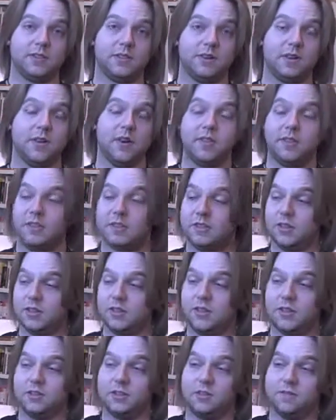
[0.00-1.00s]
All right, this
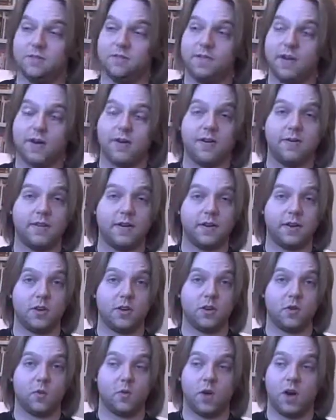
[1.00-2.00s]
is very, very
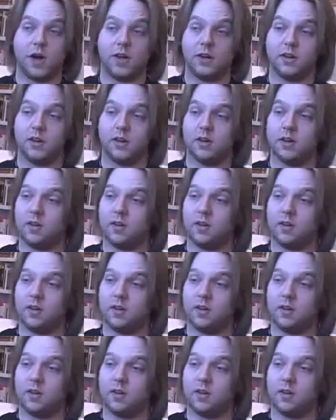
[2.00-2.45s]
good wine.